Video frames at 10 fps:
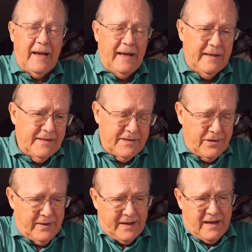and
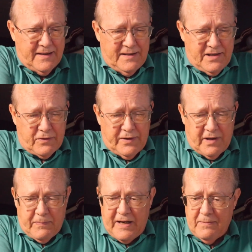so I got these
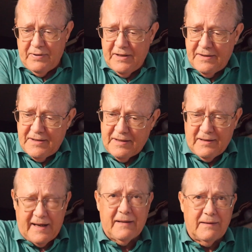acrylic paint pens,
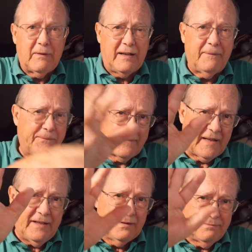and well,
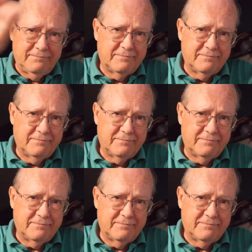here,